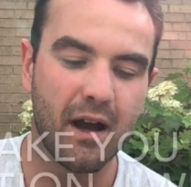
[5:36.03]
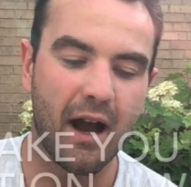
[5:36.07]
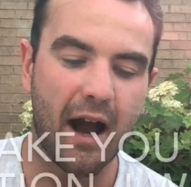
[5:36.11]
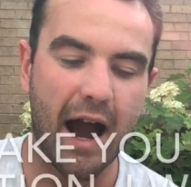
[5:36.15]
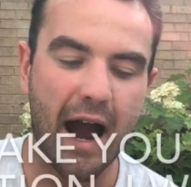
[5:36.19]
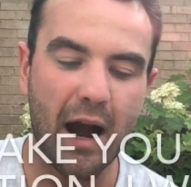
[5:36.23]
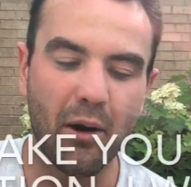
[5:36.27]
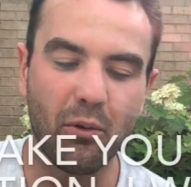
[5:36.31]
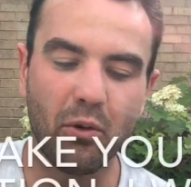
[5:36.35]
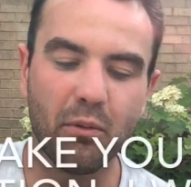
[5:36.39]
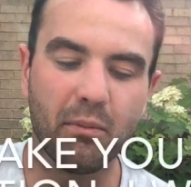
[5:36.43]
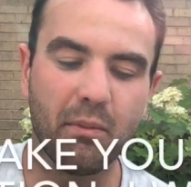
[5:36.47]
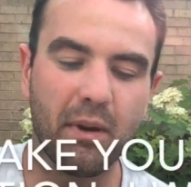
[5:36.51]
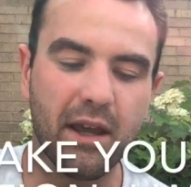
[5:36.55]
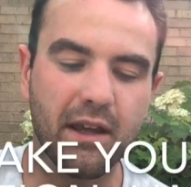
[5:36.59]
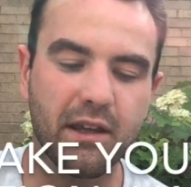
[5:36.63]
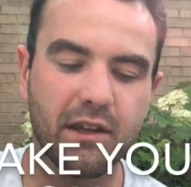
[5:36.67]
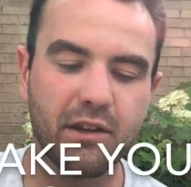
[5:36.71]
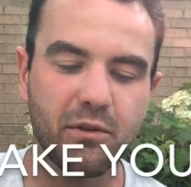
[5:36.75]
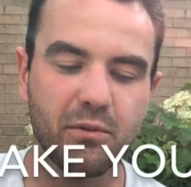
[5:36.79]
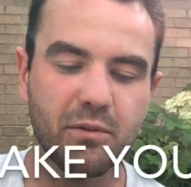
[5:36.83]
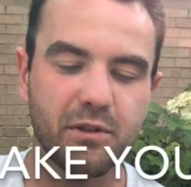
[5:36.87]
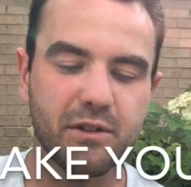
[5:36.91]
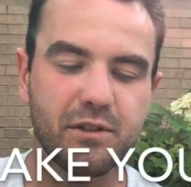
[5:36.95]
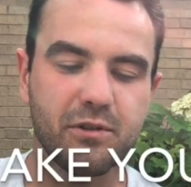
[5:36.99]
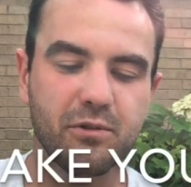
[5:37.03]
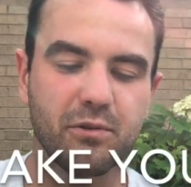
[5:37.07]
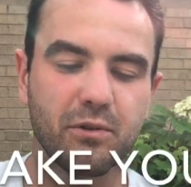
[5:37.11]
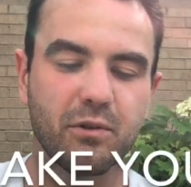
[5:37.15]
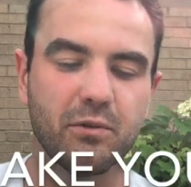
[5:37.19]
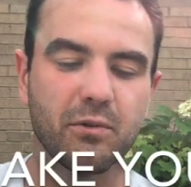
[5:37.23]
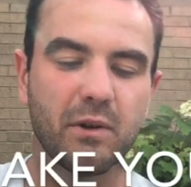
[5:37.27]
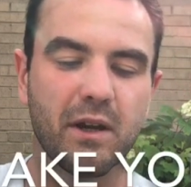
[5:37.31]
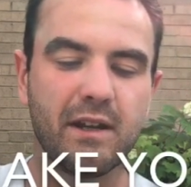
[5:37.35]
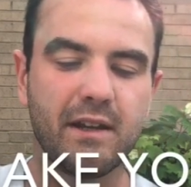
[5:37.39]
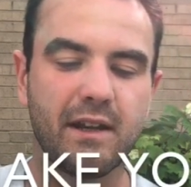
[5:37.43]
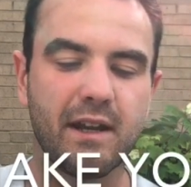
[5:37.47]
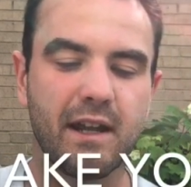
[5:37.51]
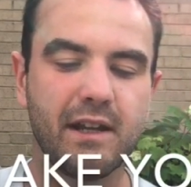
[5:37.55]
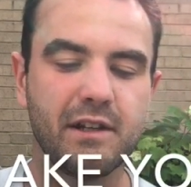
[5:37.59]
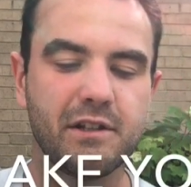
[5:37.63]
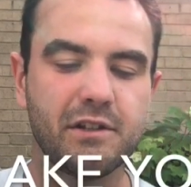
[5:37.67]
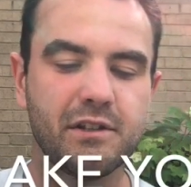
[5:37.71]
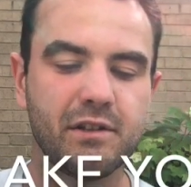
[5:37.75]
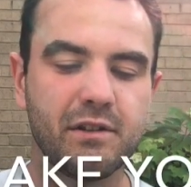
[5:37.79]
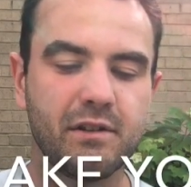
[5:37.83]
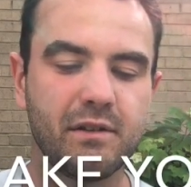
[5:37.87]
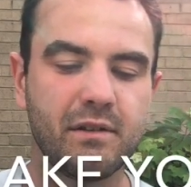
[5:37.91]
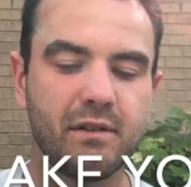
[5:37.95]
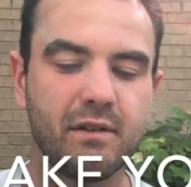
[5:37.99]
I will make you into a great
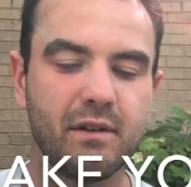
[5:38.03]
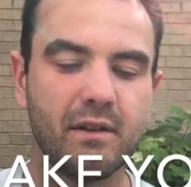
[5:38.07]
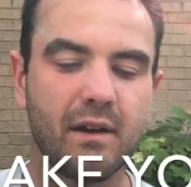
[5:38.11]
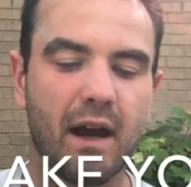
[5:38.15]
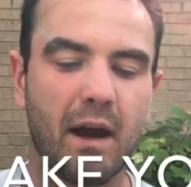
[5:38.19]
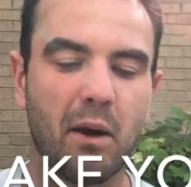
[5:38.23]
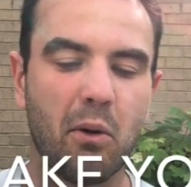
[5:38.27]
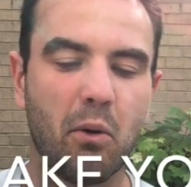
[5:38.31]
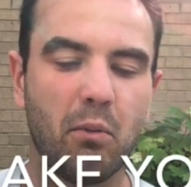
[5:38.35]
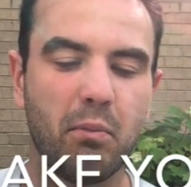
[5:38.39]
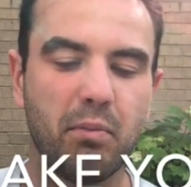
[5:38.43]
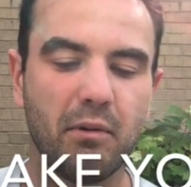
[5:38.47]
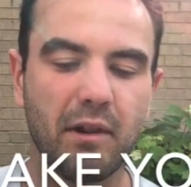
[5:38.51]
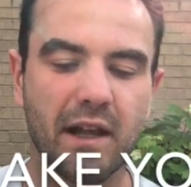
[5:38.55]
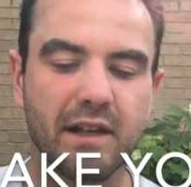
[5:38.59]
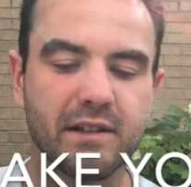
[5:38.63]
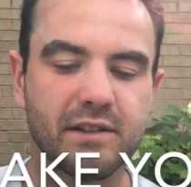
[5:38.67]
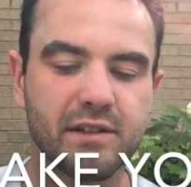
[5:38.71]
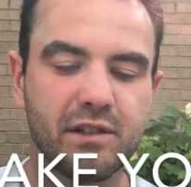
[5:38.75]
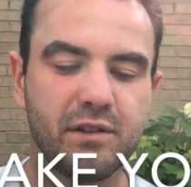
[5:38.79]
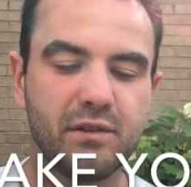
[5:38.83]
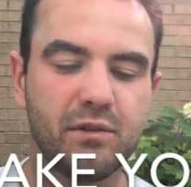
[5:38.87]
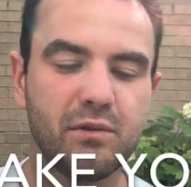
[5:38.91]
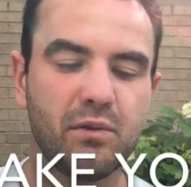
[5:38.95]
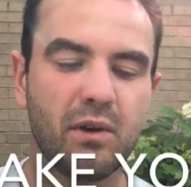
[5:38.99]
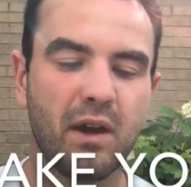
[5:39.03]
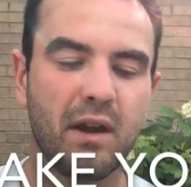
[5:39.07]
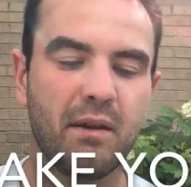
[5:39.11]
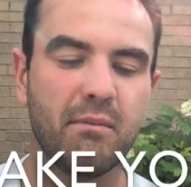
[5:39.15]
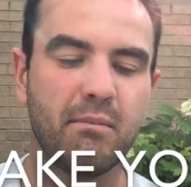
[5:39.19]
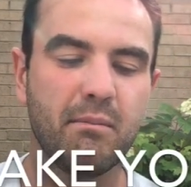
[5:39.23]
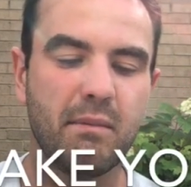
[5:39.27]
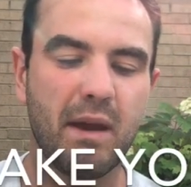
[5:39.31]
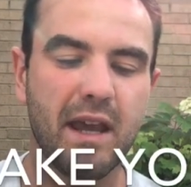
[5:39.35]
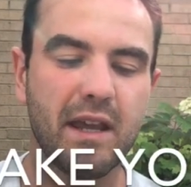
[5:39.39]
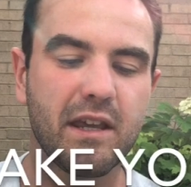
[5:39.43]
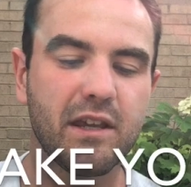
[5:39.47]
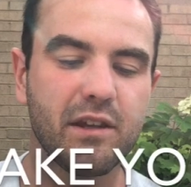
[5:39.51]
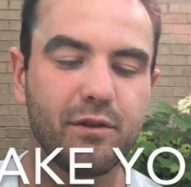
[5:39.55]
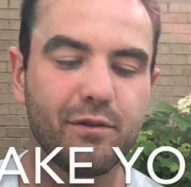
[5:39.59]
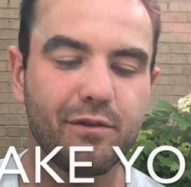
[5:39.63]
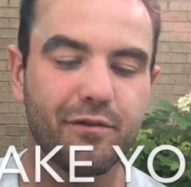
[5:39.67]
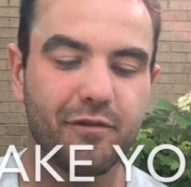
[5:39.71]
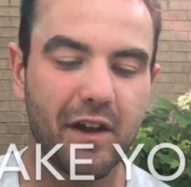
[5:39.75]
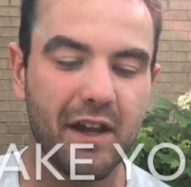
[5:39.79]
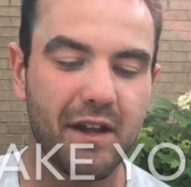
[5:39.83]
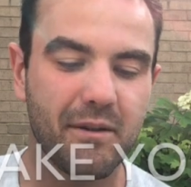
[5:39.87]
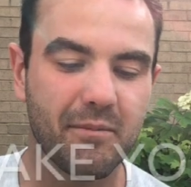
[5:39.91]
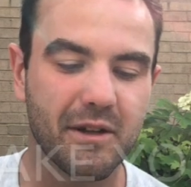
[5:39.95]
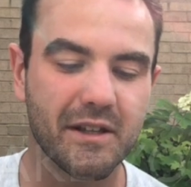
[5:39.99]
nation. I will bless you and make you
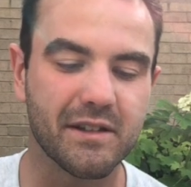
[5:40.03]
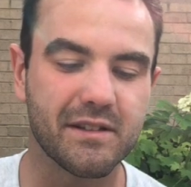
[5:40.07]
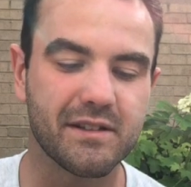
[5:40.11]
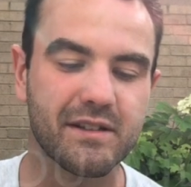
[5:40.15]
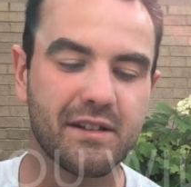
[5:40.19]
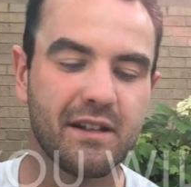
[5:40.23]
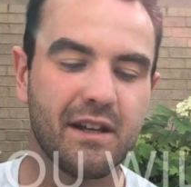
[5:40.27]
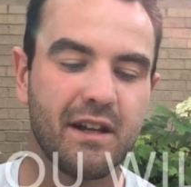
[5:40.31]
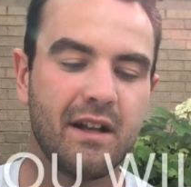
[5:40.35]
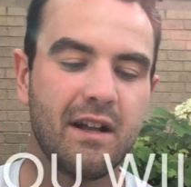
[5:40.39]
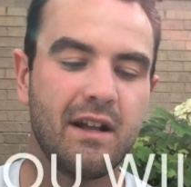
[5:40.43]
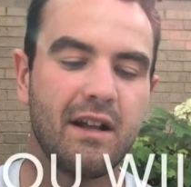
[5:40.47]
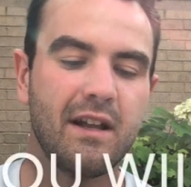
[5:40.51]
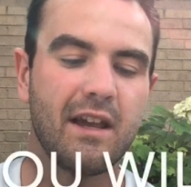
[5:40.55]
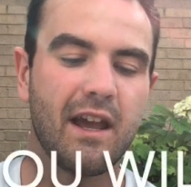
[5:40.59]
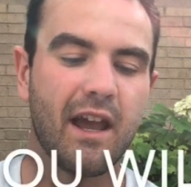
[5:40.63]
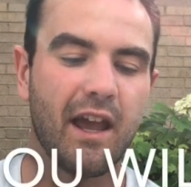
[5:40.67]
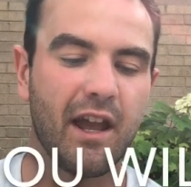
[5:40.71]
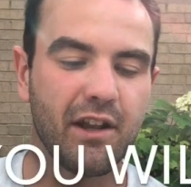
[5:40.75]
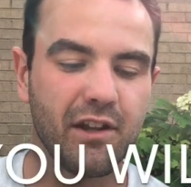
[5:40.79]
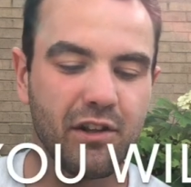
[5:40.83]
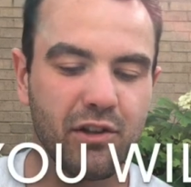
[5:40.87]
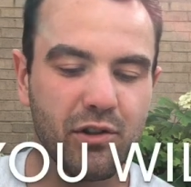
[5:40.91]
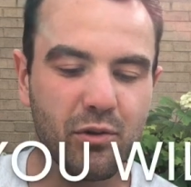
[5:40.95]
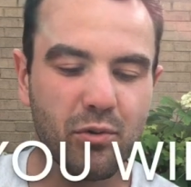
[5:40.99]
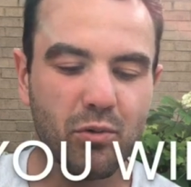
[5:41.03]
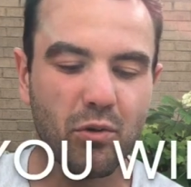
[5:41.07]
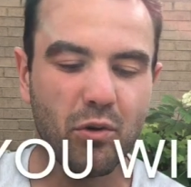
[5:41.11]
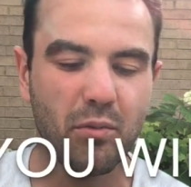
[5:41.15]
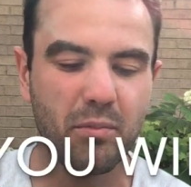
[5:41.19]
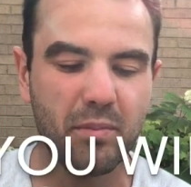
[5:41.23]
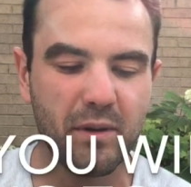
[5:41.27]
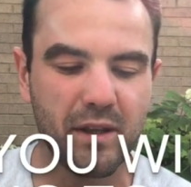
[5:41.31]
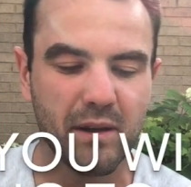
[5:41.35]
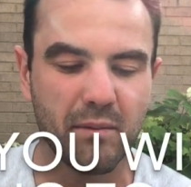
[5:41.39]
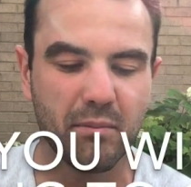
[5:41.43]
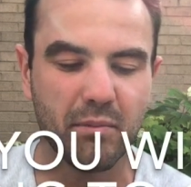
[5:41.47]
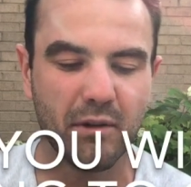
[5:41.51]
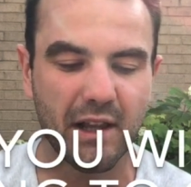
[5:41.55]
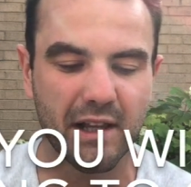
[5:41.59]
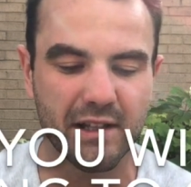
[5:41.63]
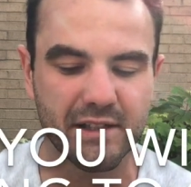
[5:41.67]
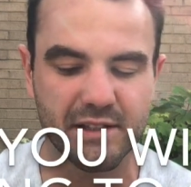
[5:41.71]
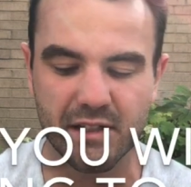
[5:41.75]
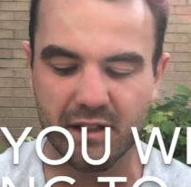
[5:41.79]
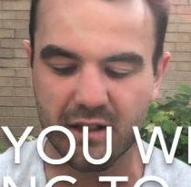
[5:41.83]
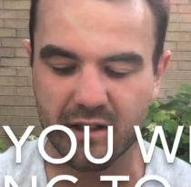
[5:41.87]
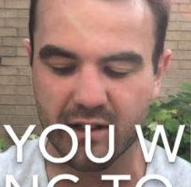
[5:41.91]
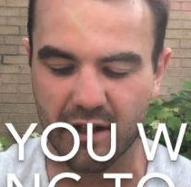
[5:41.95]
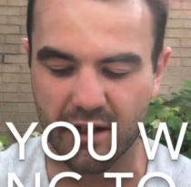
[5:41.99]
famous, and you will be a
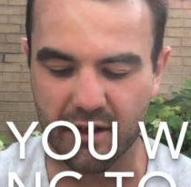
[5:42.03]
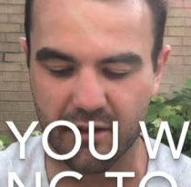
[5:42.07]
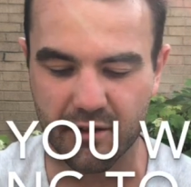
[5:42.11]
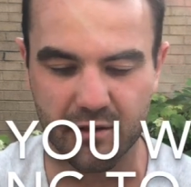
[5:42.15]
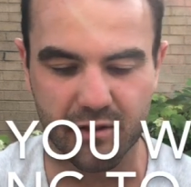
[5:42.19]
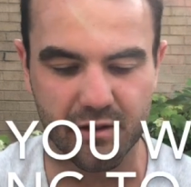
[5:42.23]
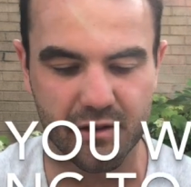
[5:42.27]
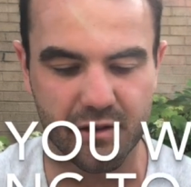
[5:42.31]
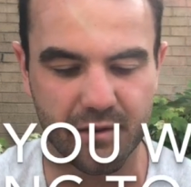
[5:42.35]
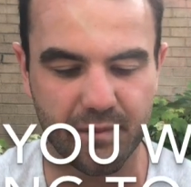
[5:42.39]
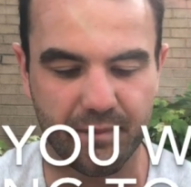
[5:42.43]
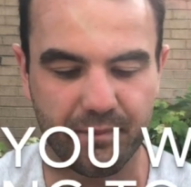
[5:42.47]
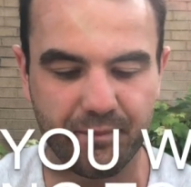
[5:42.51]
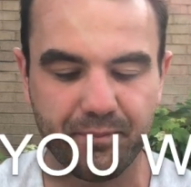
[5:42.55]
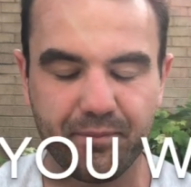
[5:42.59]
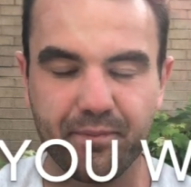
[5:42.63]
blessing to others.